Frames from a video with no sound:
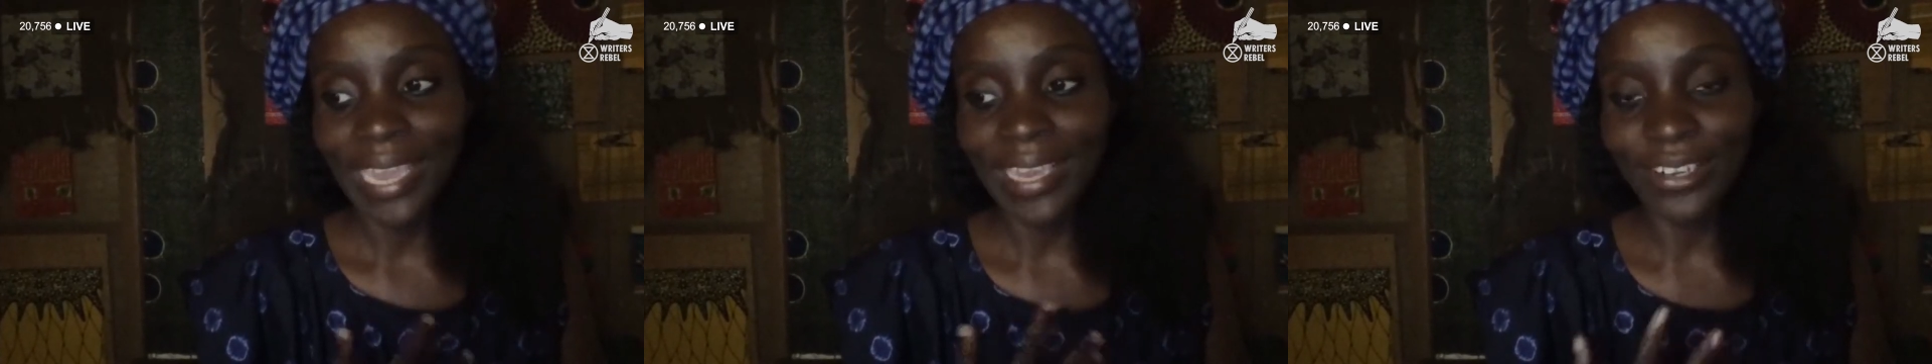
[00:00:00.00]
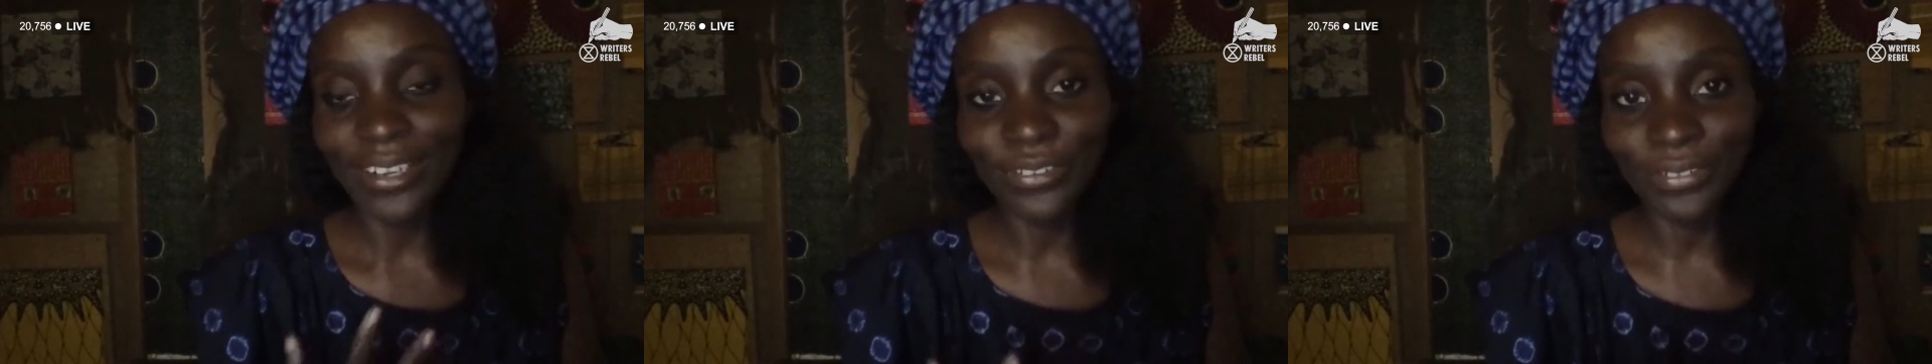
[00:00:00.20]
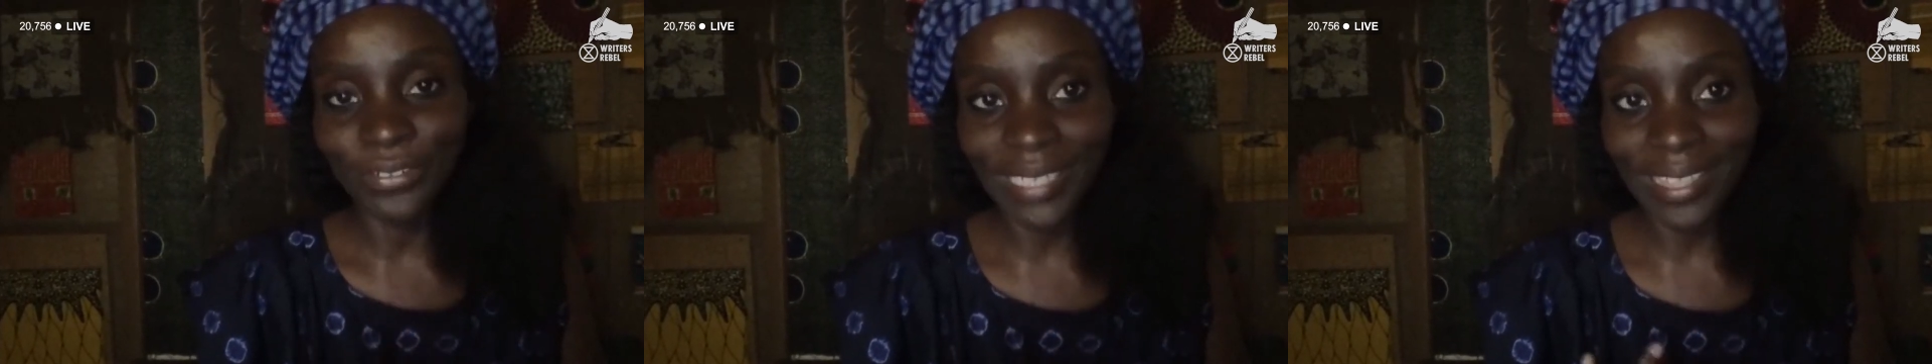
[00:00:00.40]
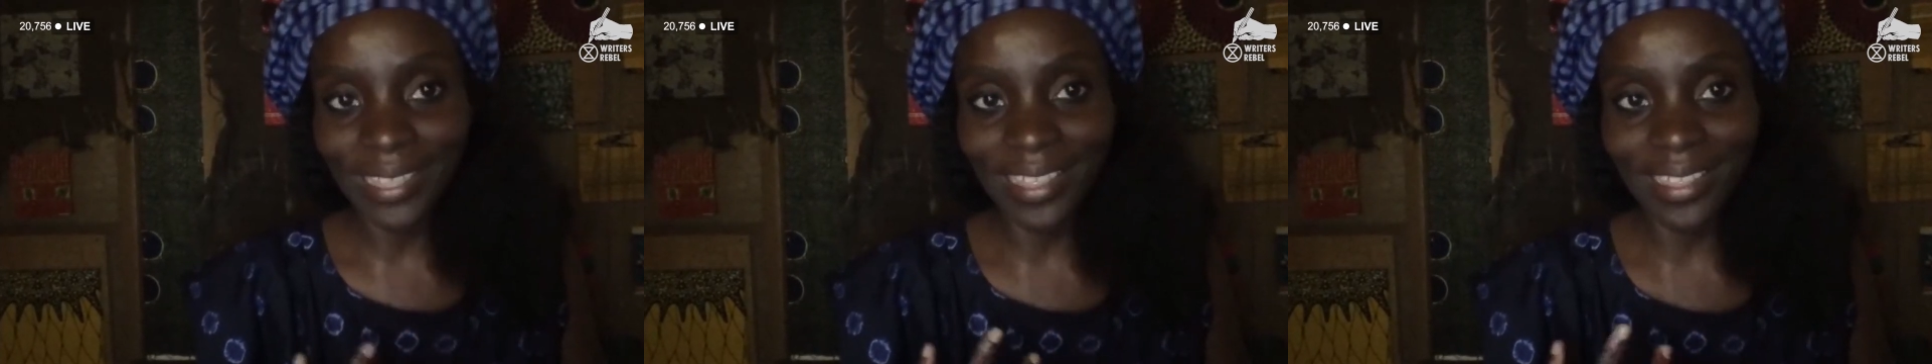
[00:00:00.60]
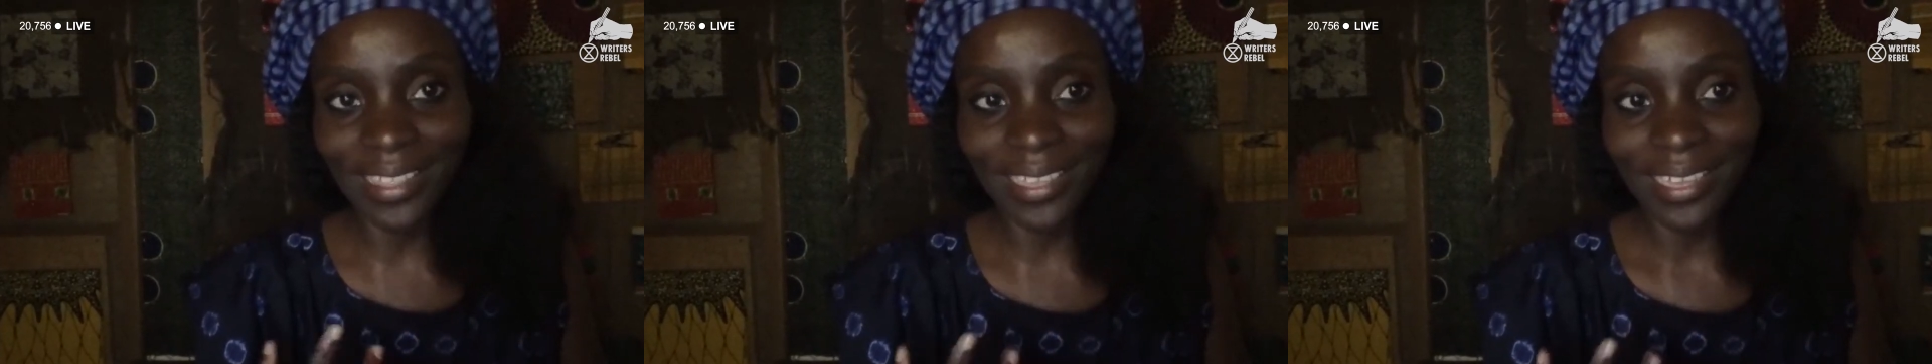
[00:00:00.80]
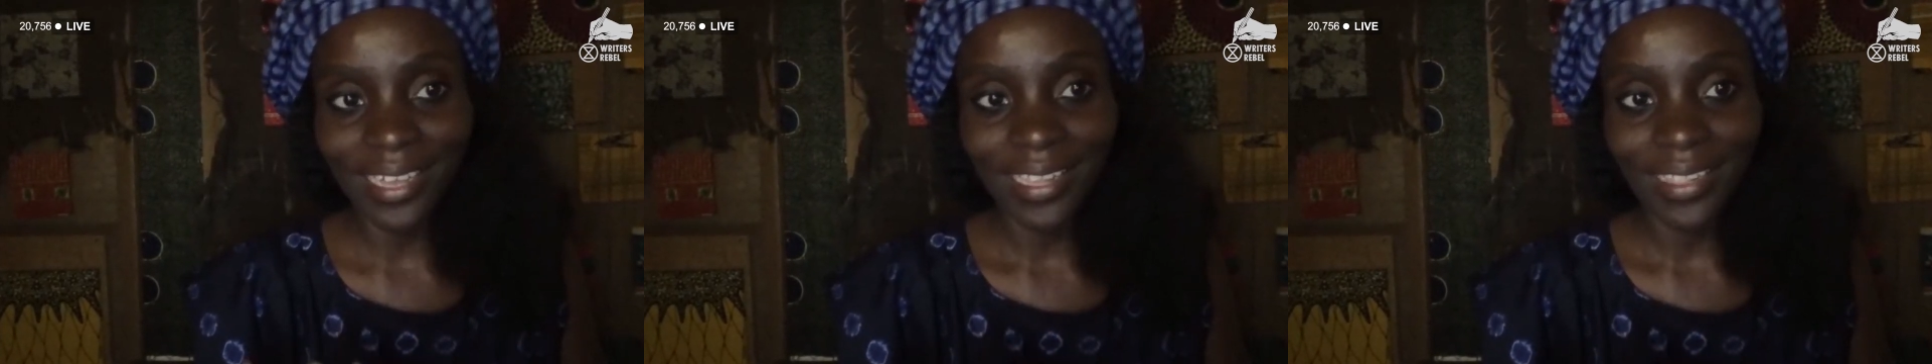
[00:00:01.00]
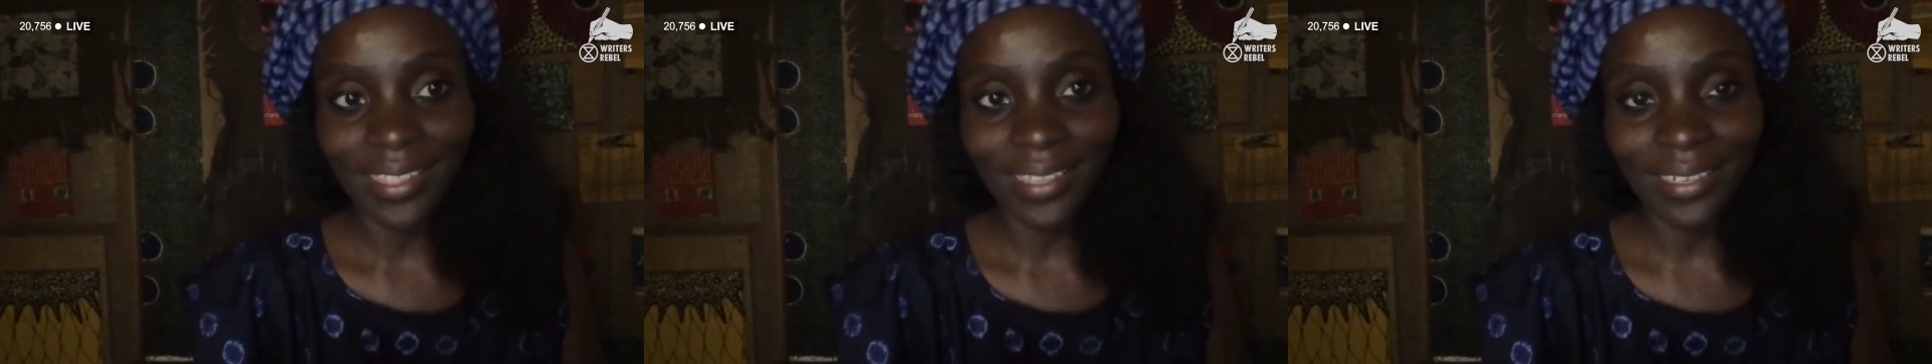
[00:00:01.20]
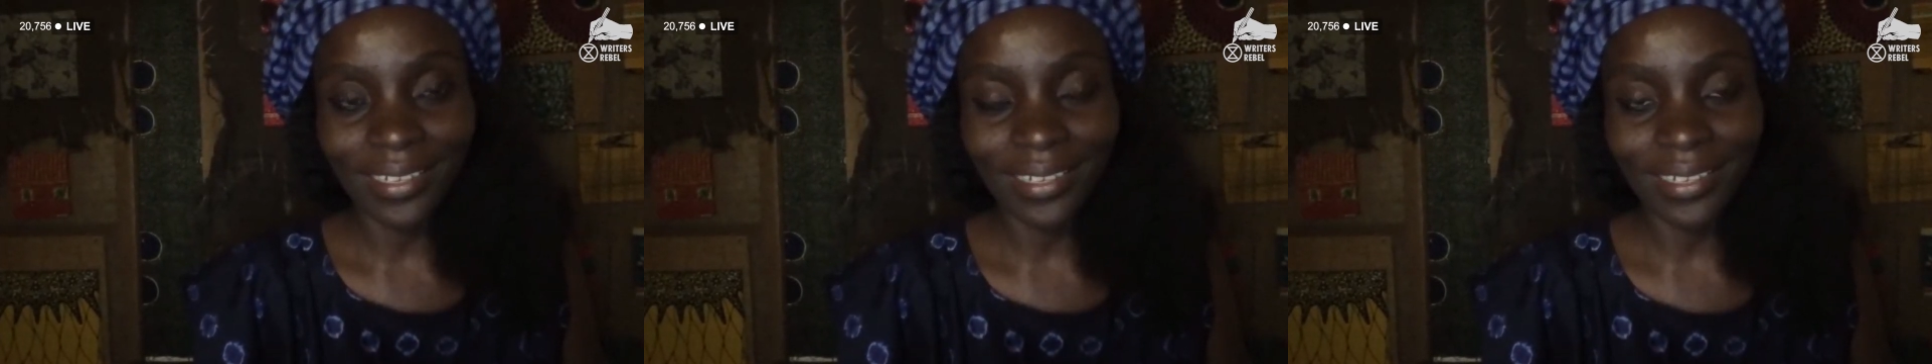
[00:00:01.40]
increase
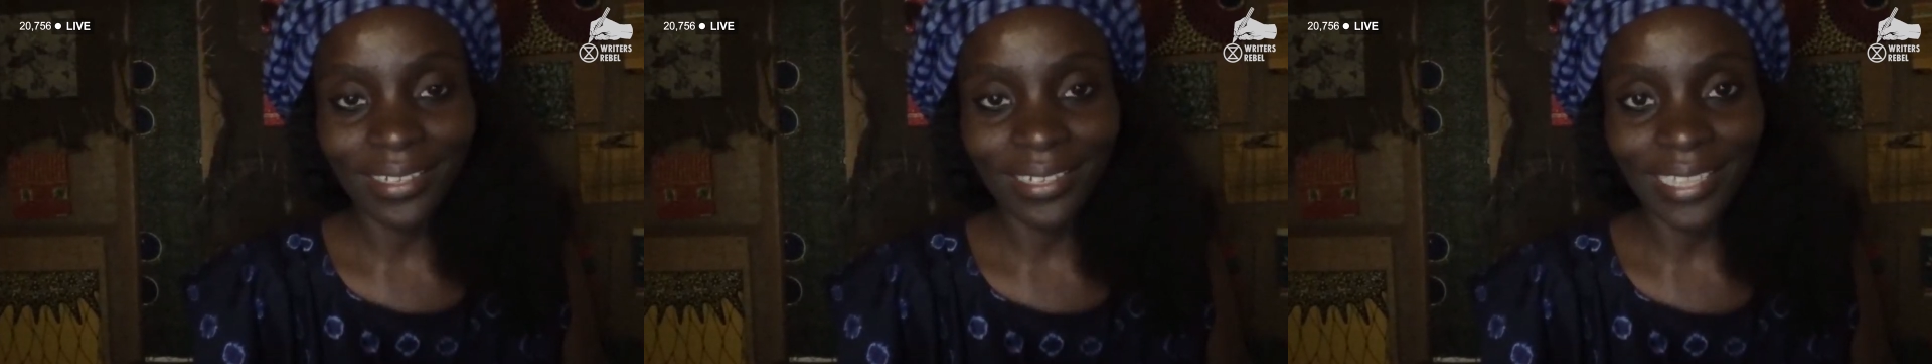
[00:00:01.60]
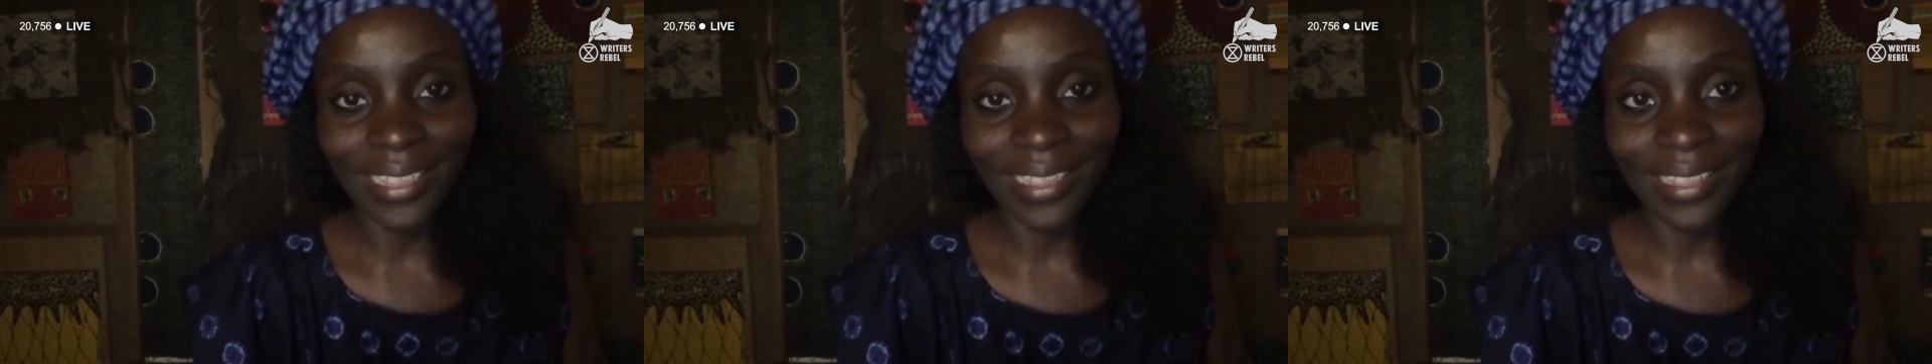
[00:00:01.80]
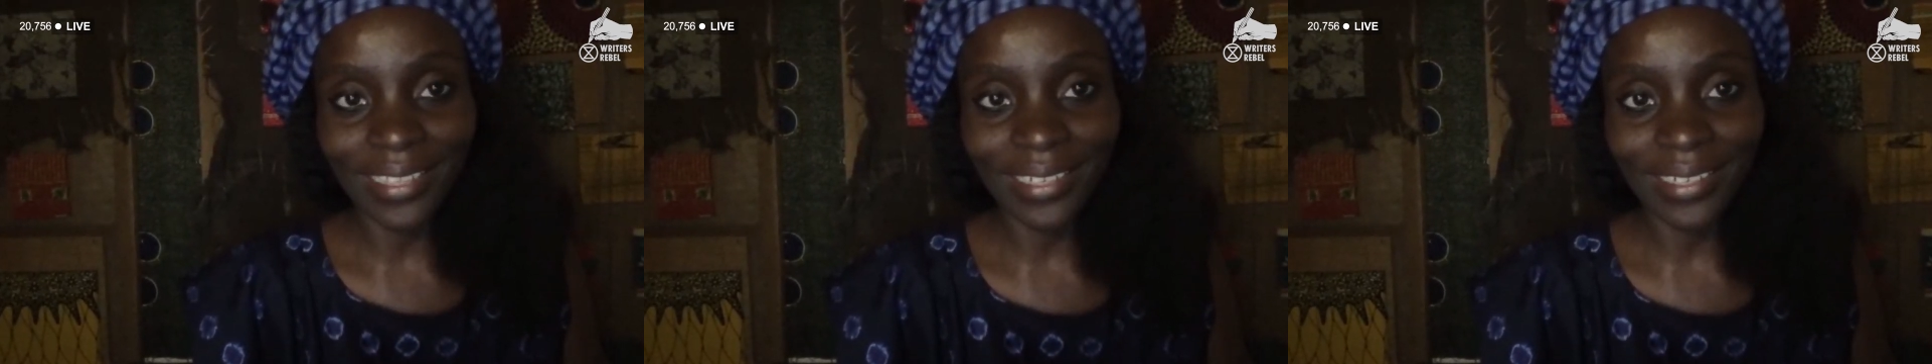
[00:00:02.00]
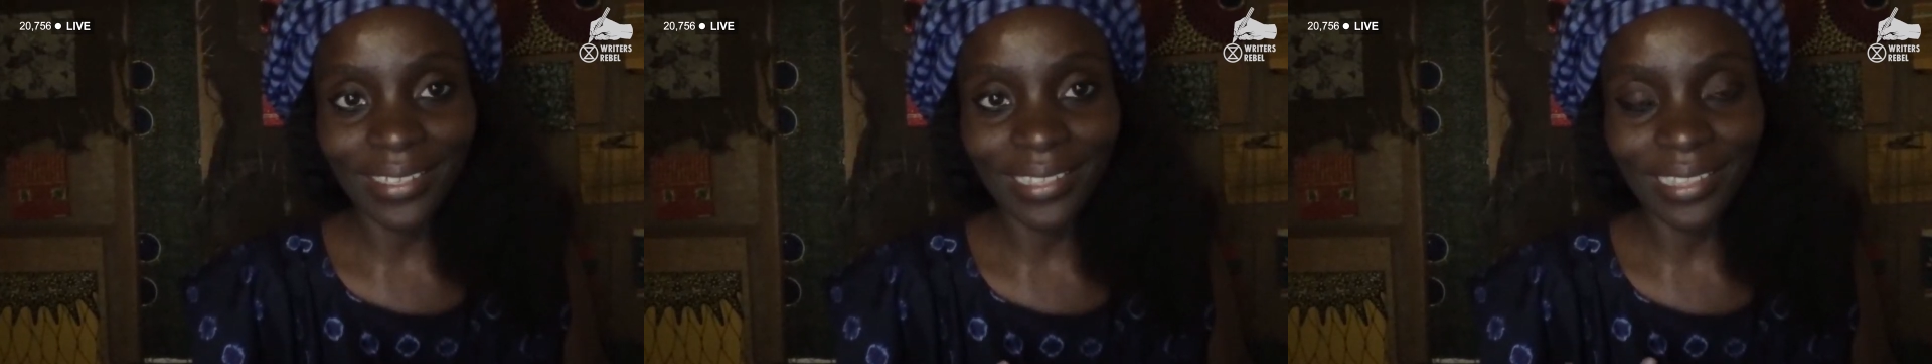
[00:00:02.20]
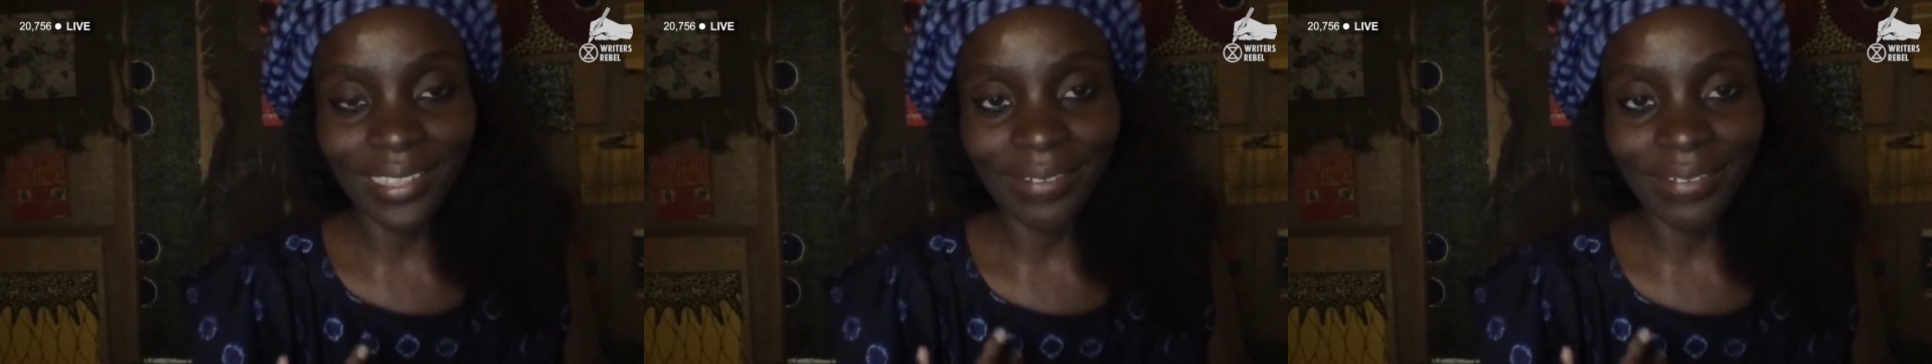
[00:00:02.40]
the the,